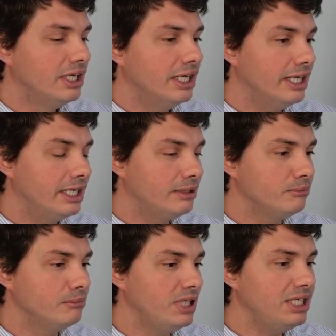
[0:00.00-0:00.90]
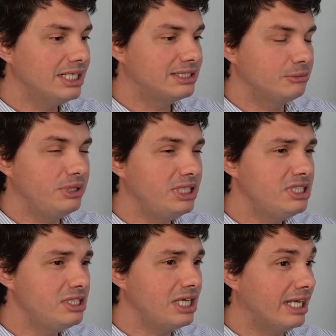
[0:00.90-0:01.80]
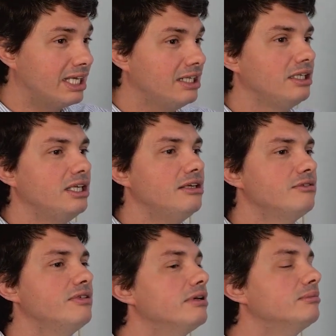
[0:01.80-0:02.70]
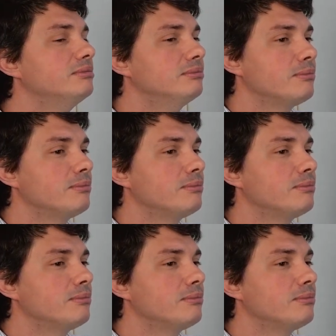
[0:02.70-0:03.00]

And me as a PT, I can give them